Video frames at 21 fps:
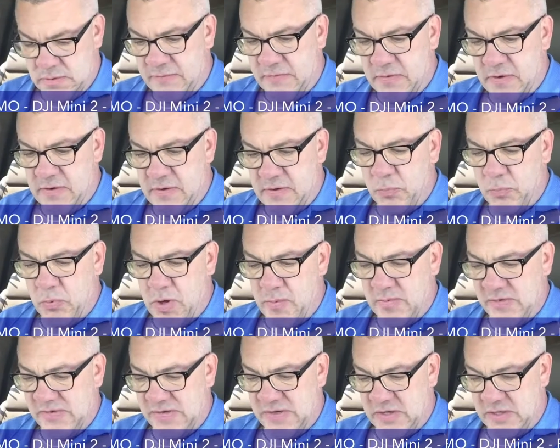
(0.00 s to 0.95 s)
If I never
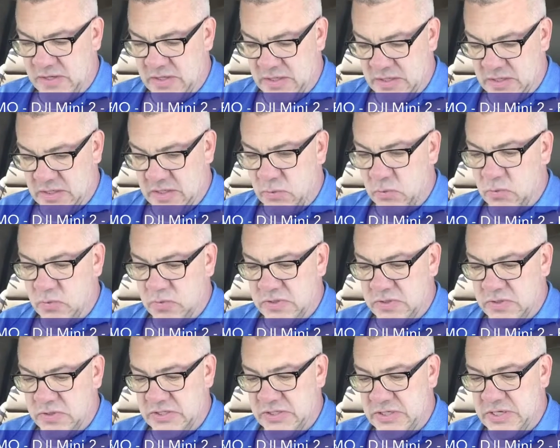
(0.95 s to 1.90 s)
promise anything, then I won't
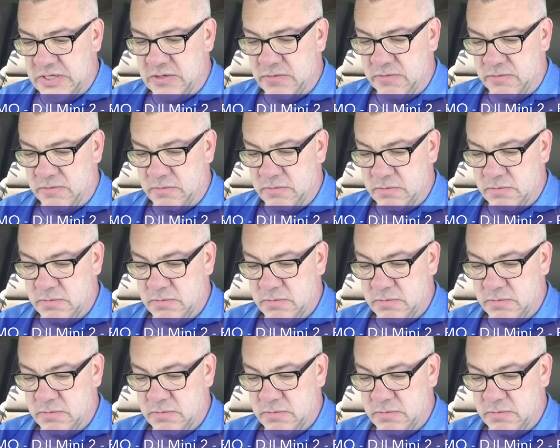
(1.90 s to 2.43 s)
touch you down.